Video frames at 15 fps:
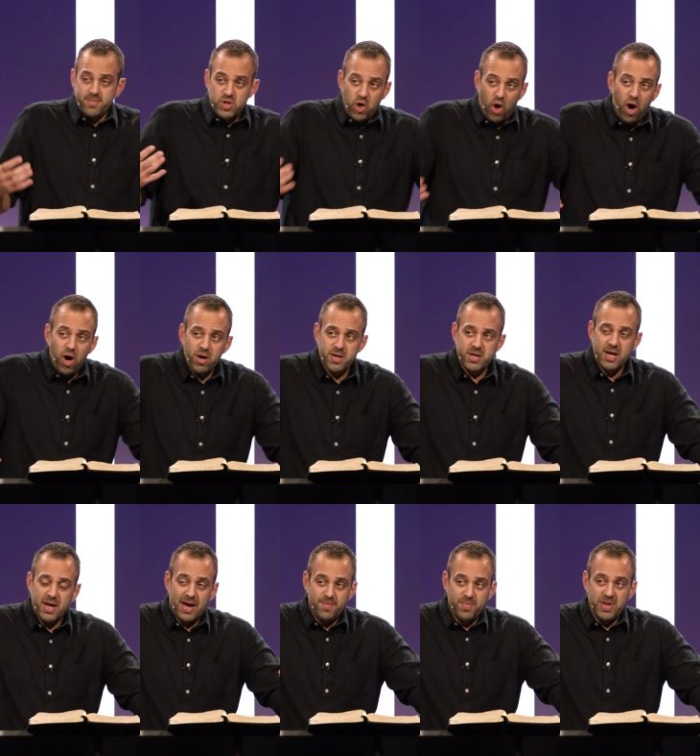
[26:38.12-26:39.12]
dark,
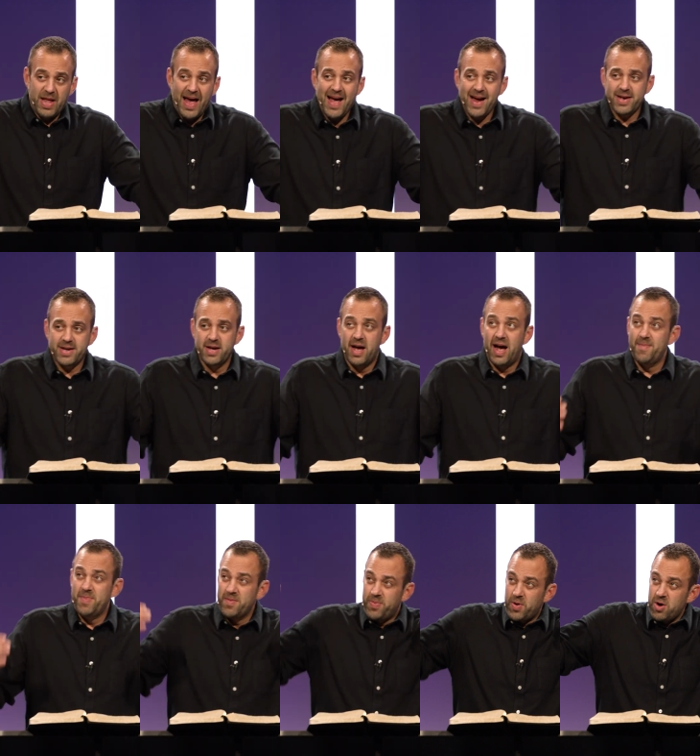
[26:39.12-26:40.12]
I'm black, I've
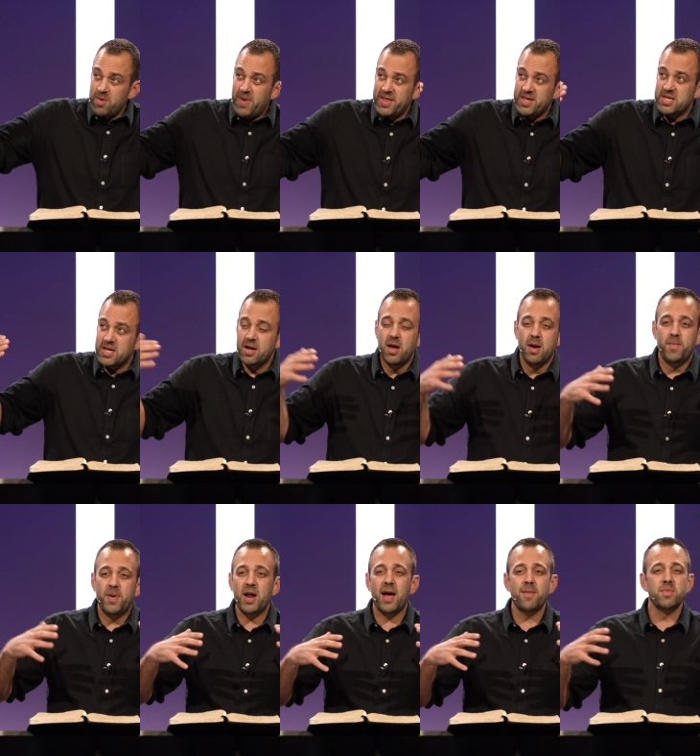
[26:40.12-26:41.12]
been burned by the sun,
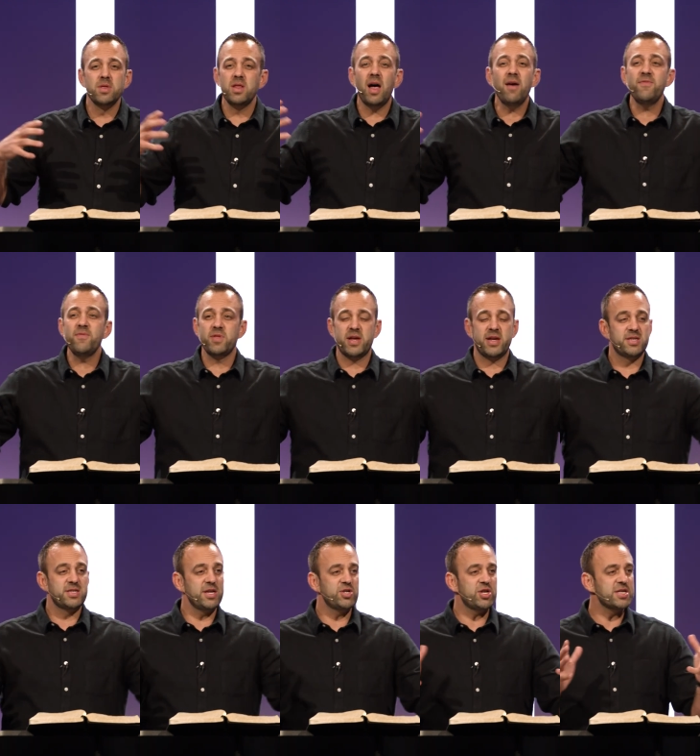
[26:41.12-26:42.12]
but I'm lovely.
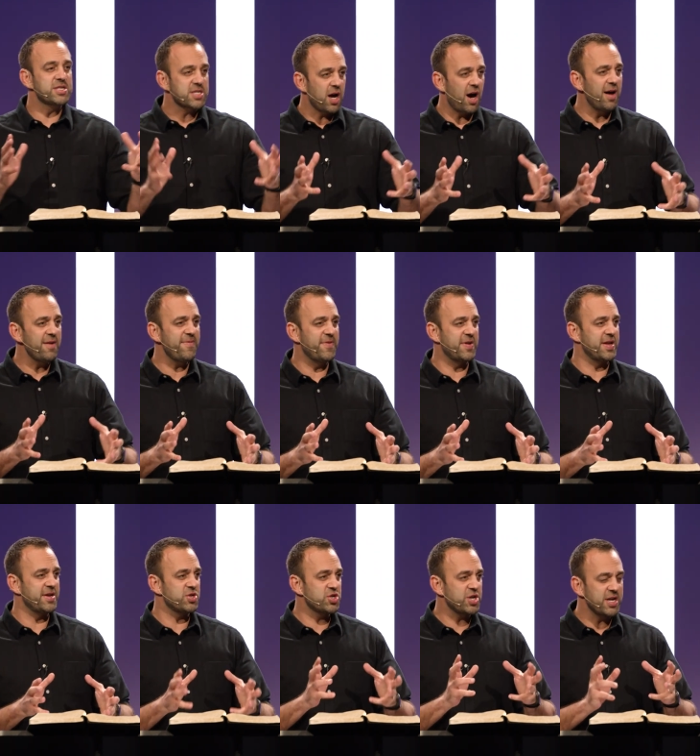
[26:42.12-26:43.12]
See, she's
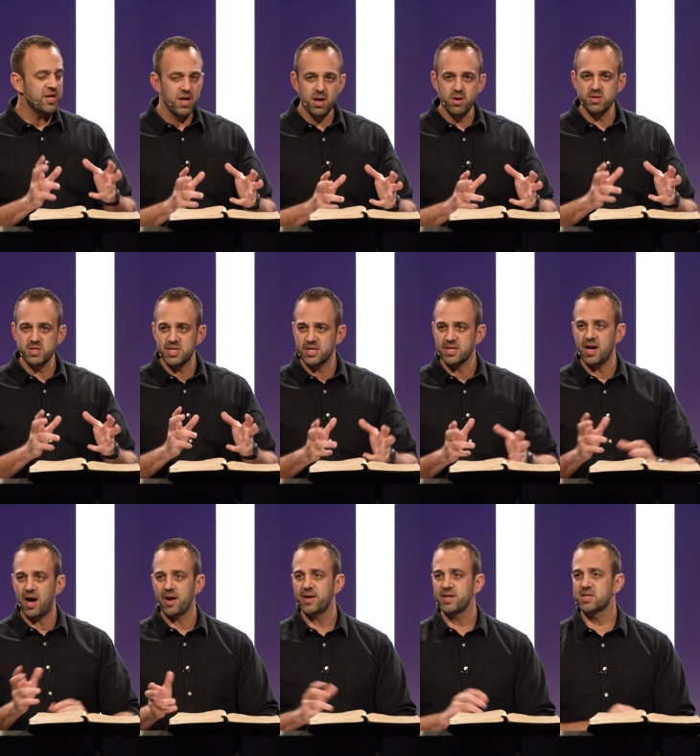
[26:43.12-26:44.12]
confident. She knows that
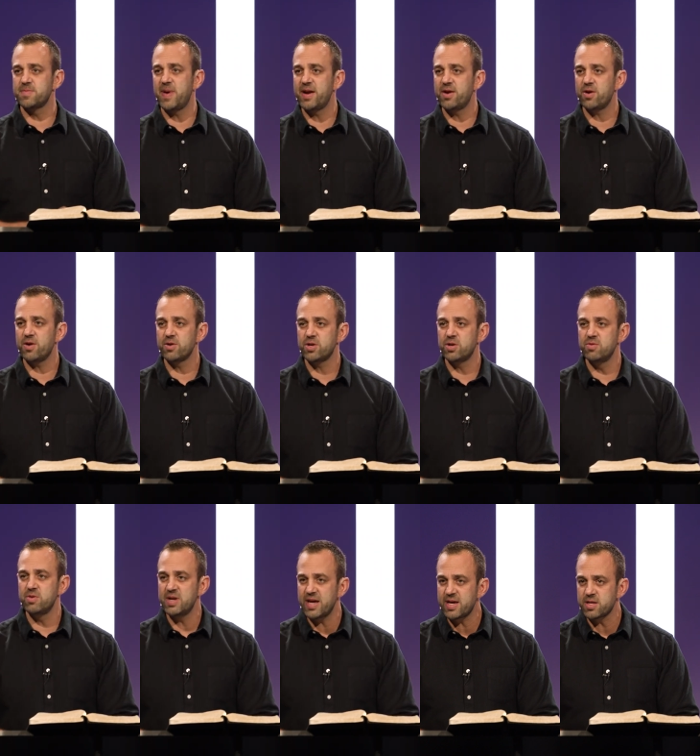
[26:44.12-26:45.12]
God has made her
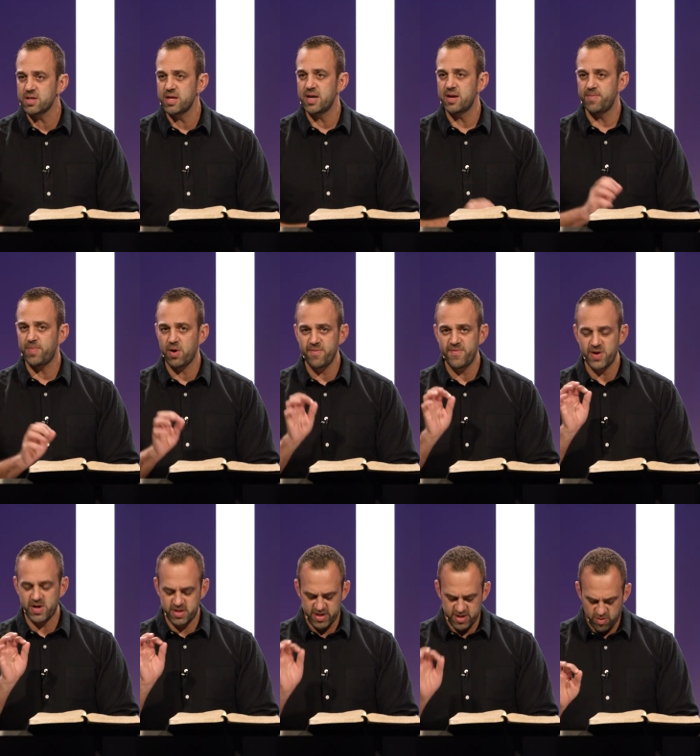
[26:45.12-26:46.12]
uniquely and
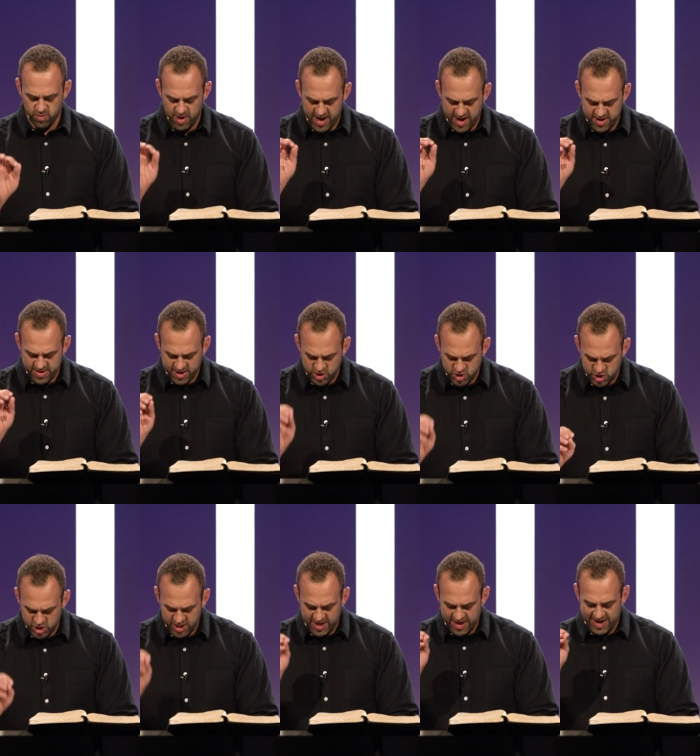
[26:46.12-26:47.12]
perfectly the way that
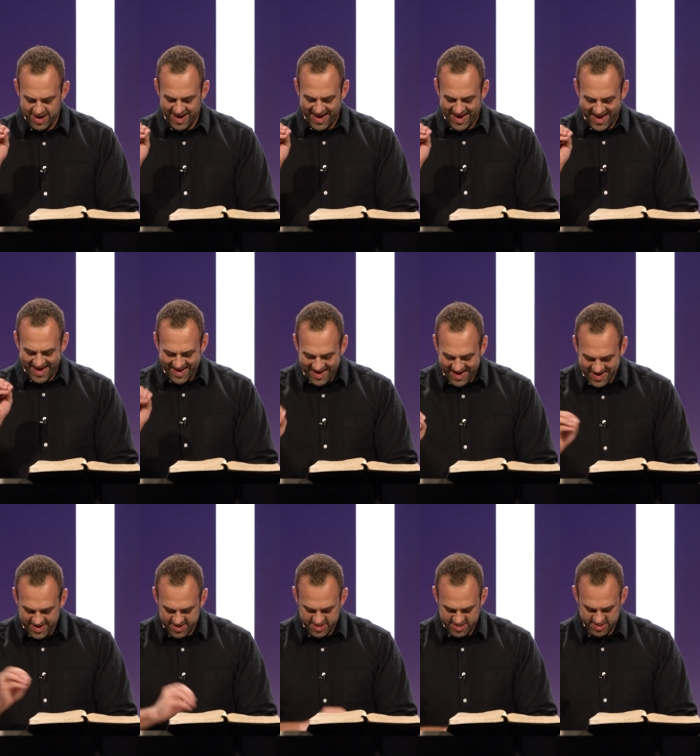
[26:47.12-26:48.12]
she
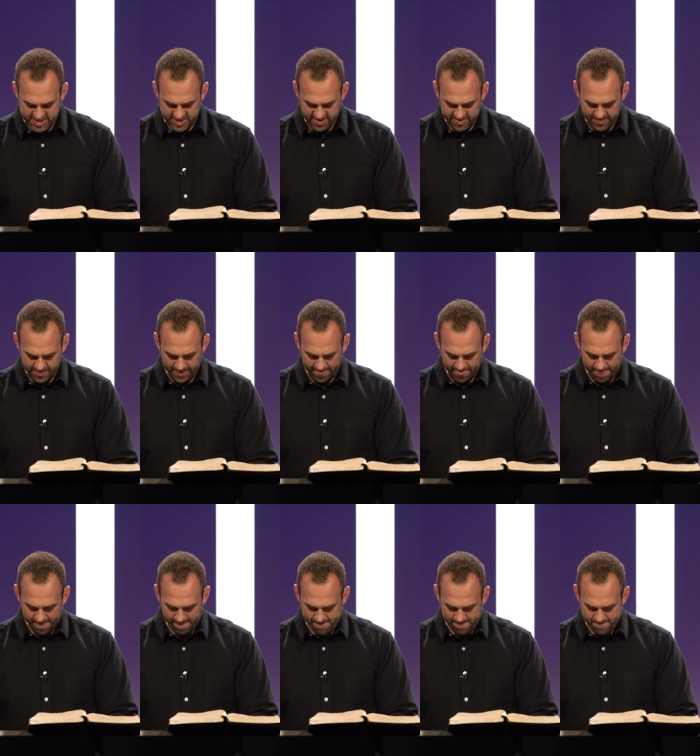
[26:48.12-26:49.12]
is.
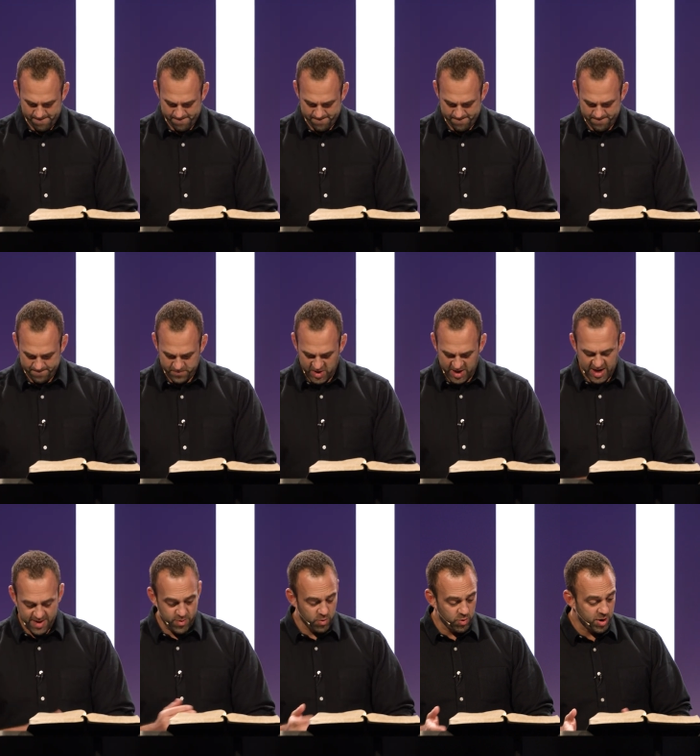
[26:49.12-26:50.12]
The
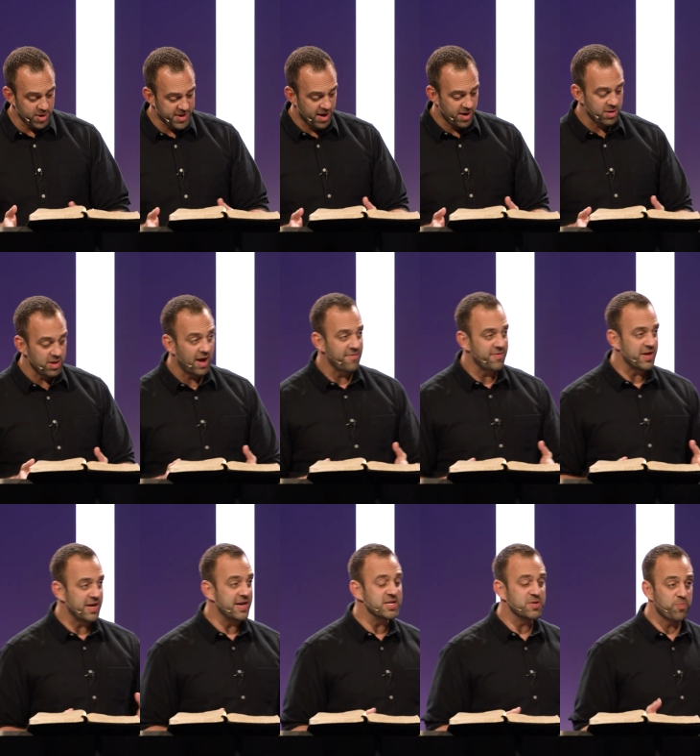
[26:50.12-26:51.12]
Hebrew word there,
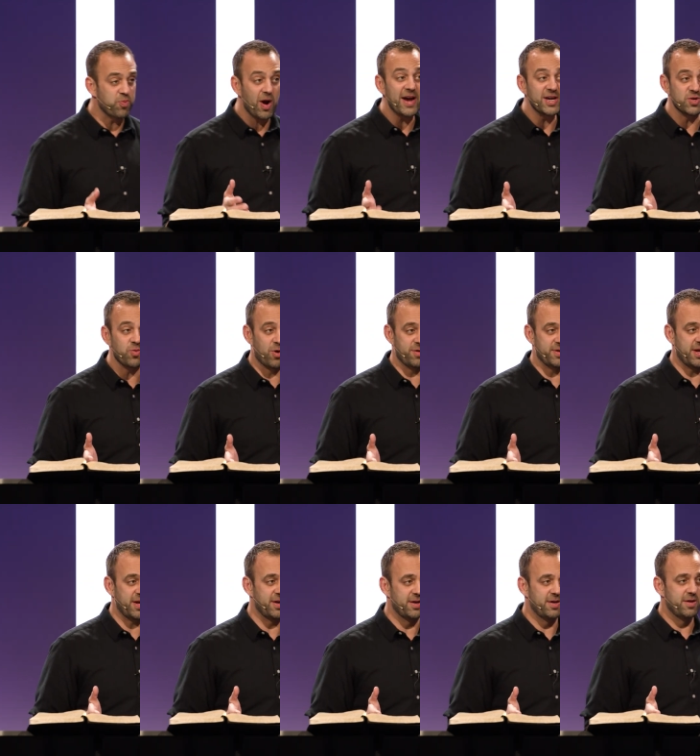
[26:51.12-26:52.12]
lovely, is
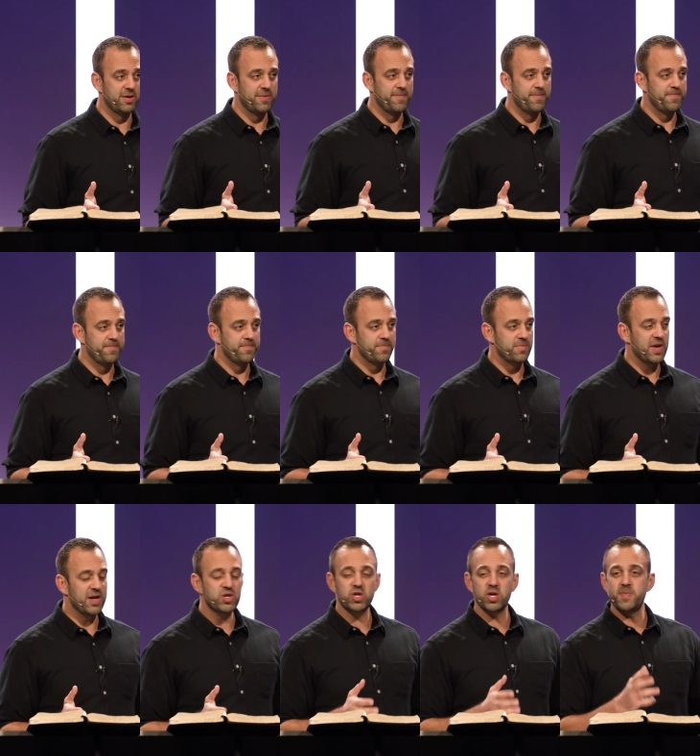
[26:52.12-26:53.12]
praiseworthy.
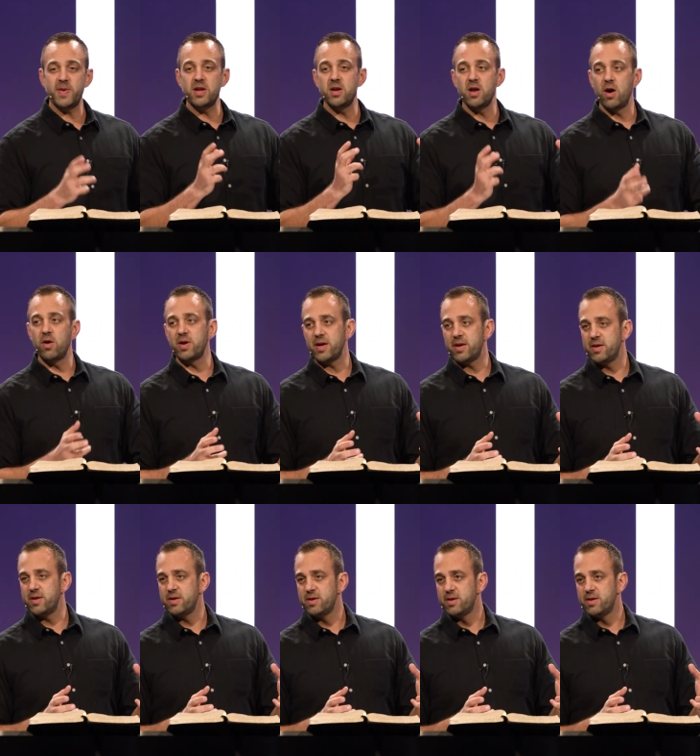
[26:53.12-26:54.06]
It should be noted